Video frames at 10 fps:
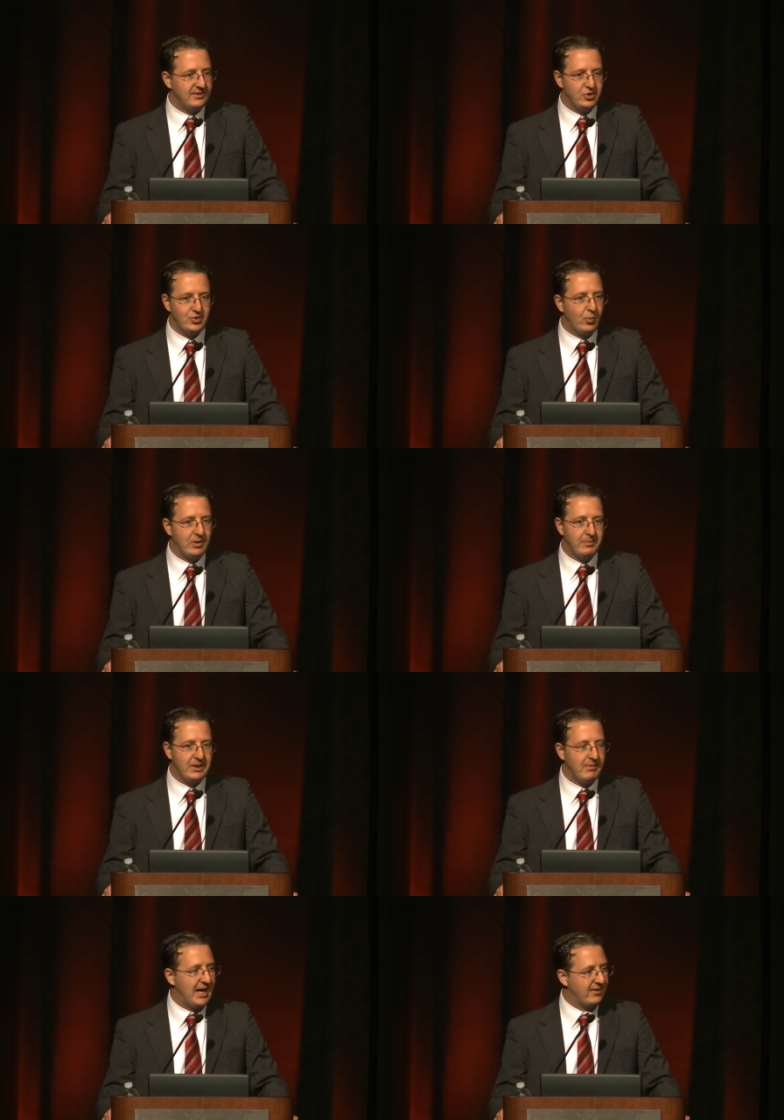just one
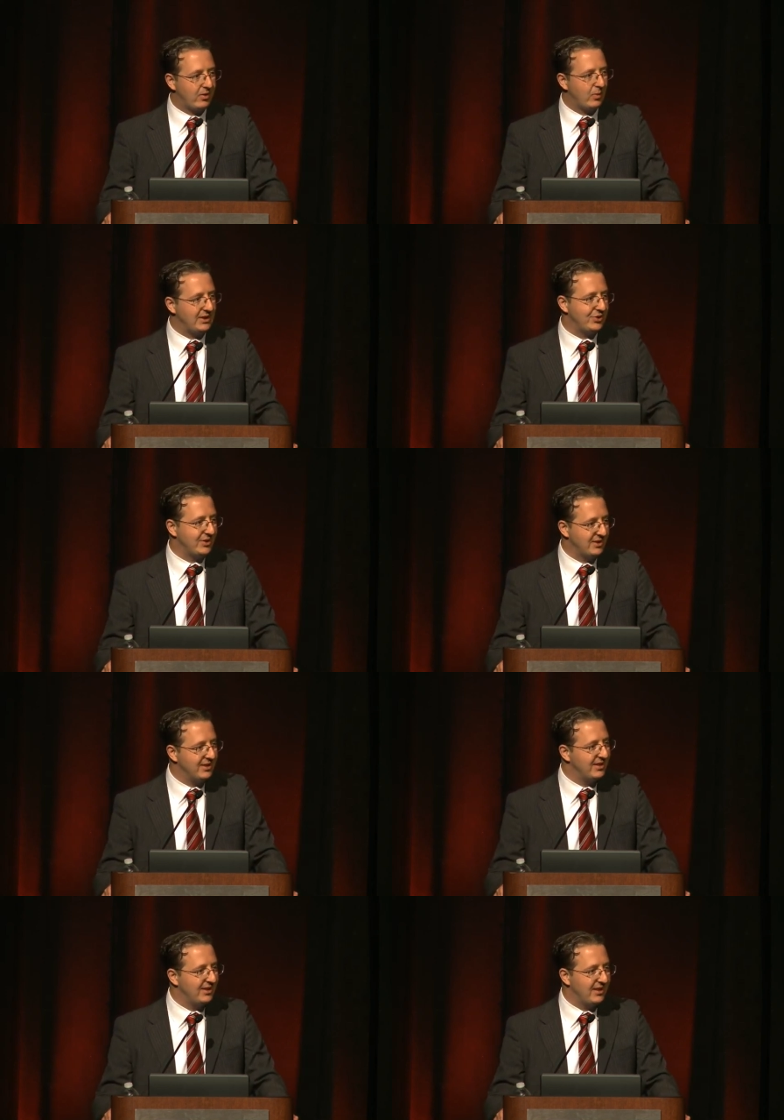big math equation.
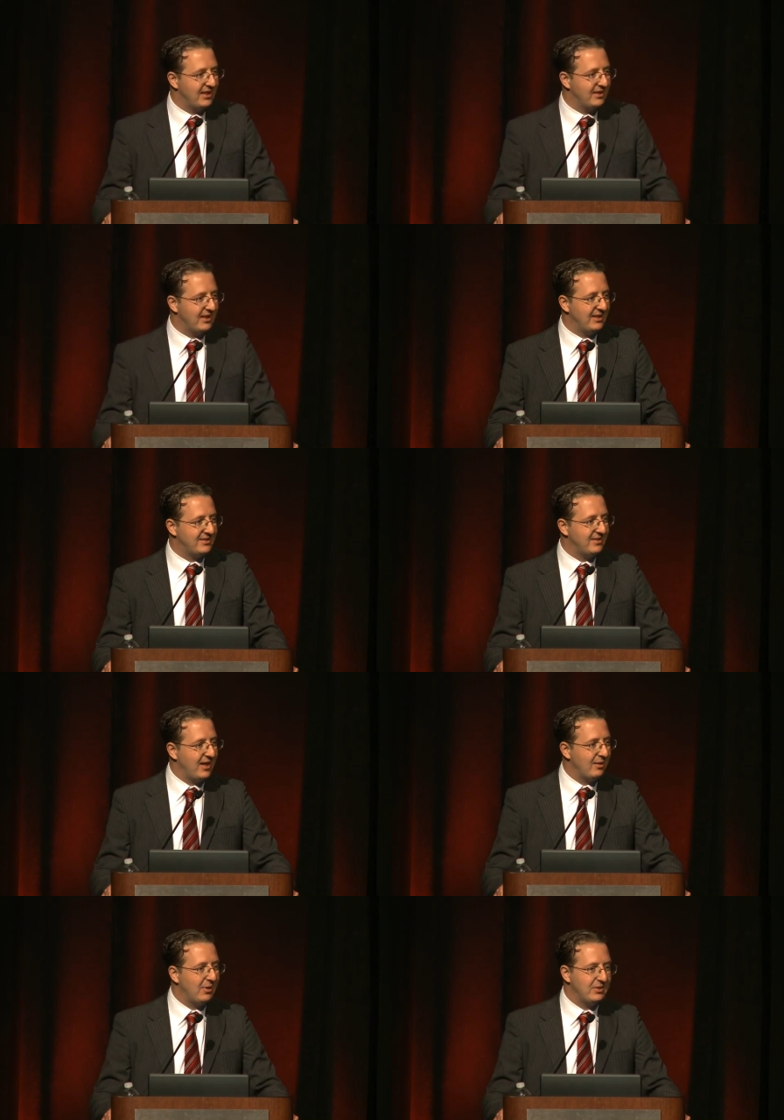It's
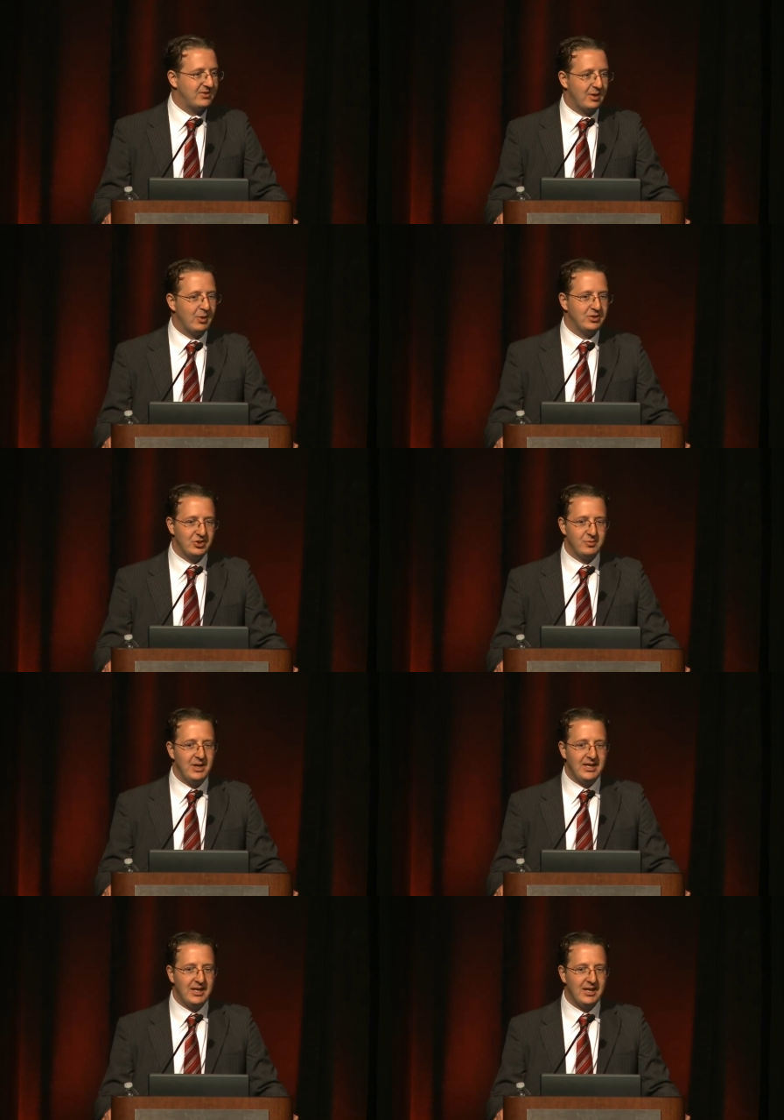not about someone just
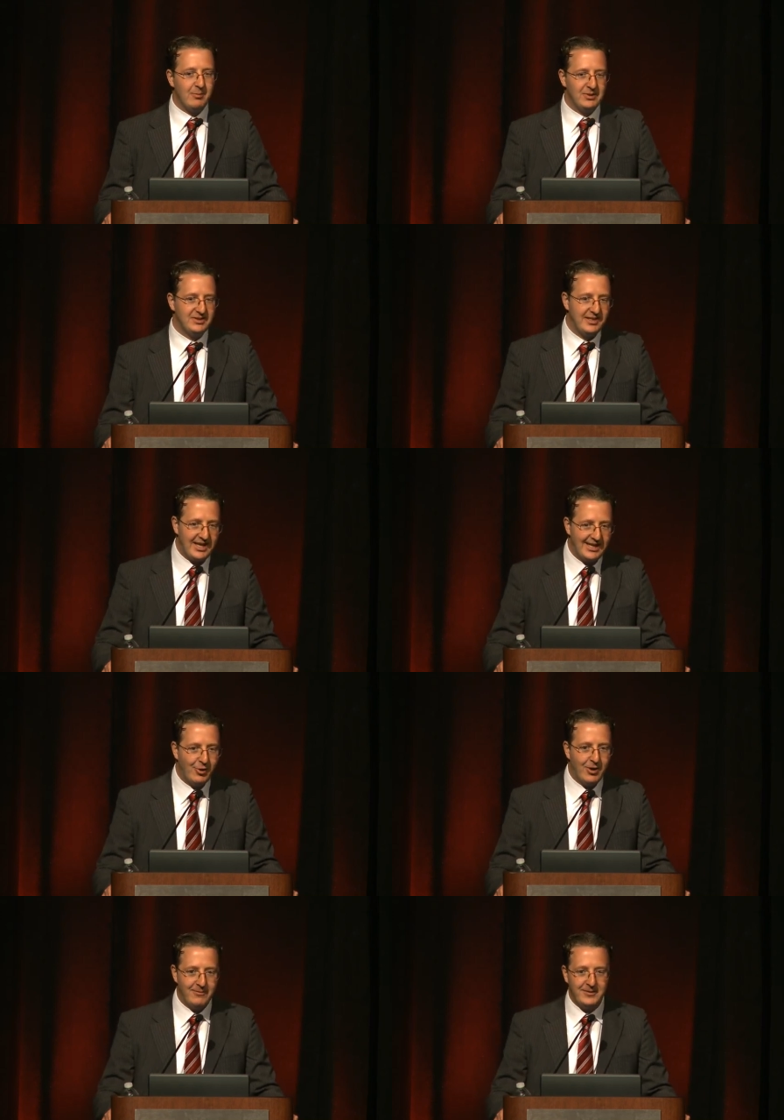making it up and saying,
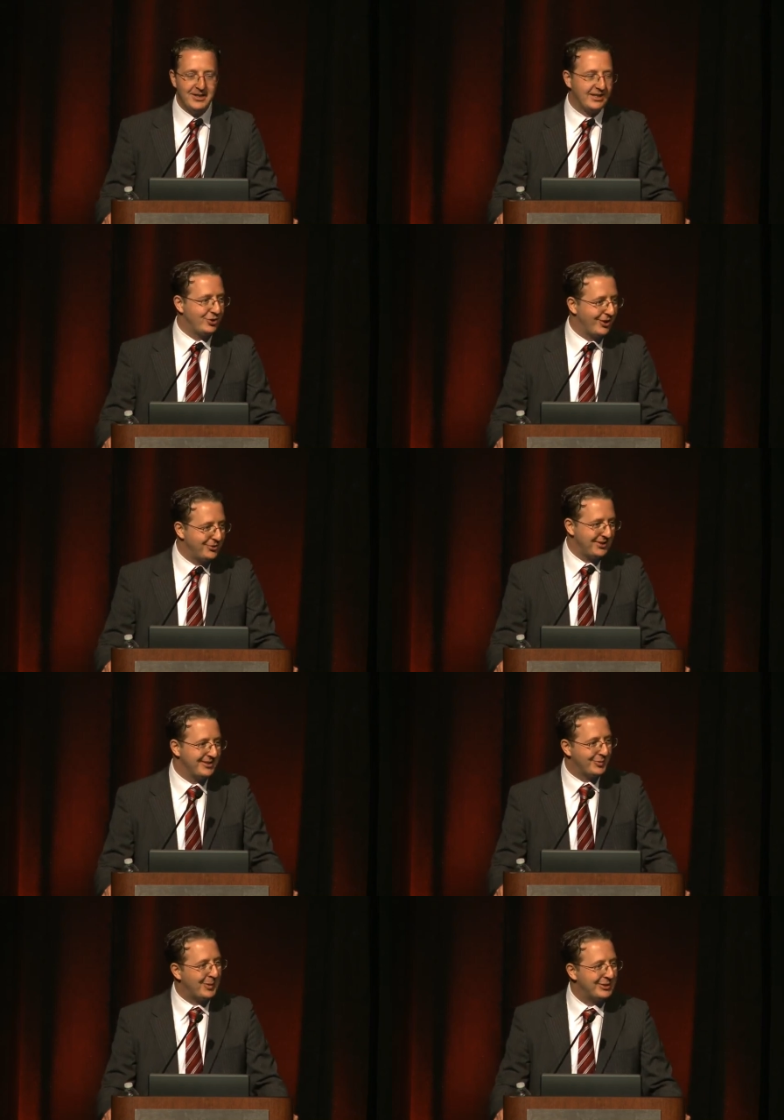"Oh, I feel like charging
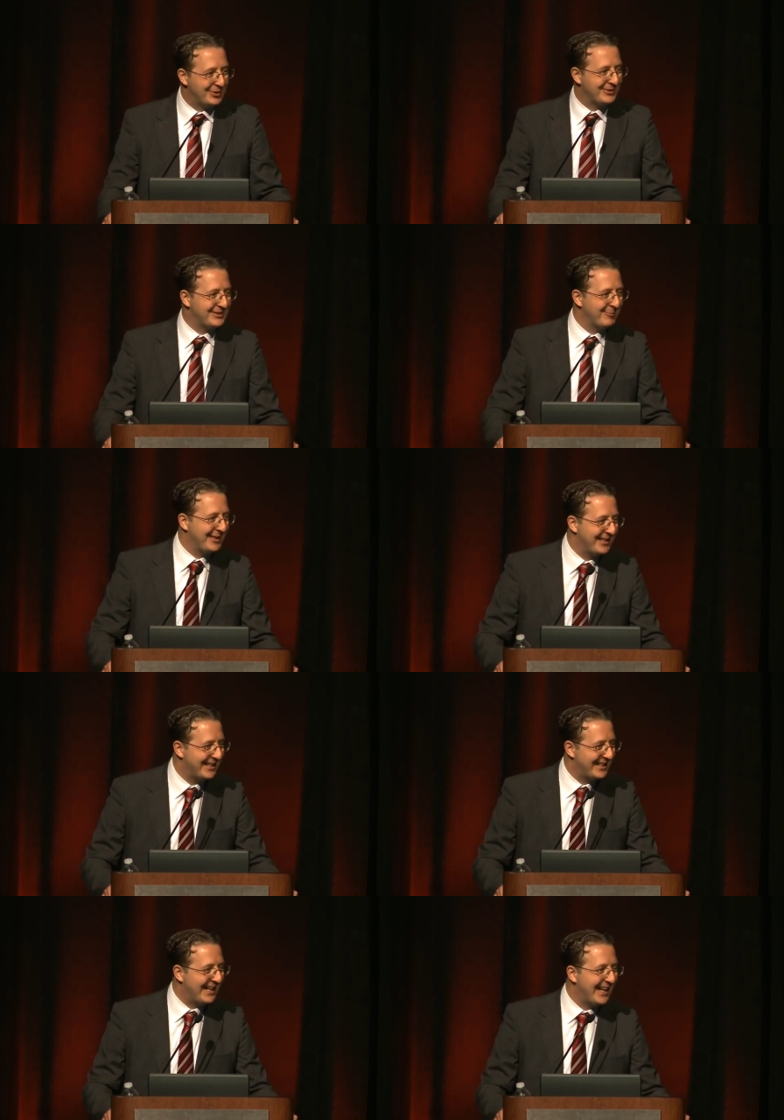this much" or something
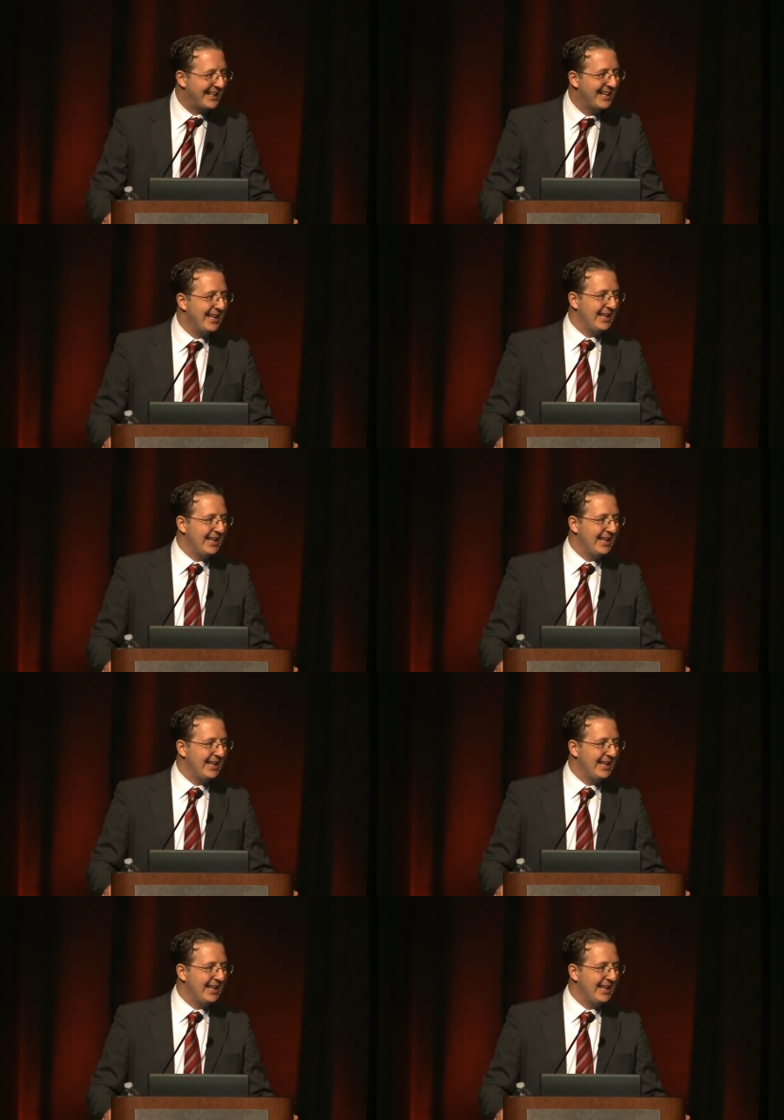like that.